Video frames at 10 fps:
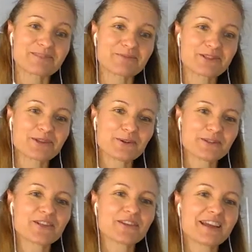results.
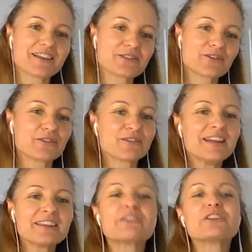So
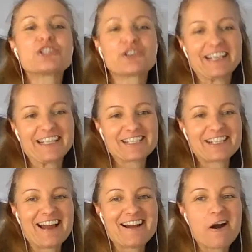they're intrigued.
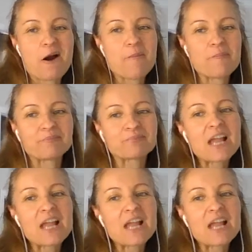And,